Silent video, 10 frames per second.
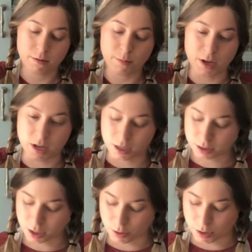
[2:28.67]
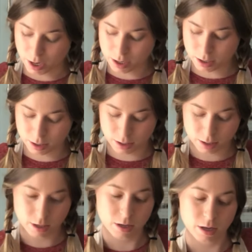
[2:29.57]
baking soda,
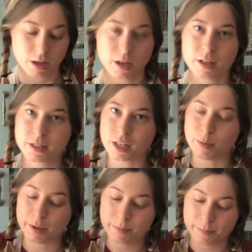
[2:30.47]
and cinnamon,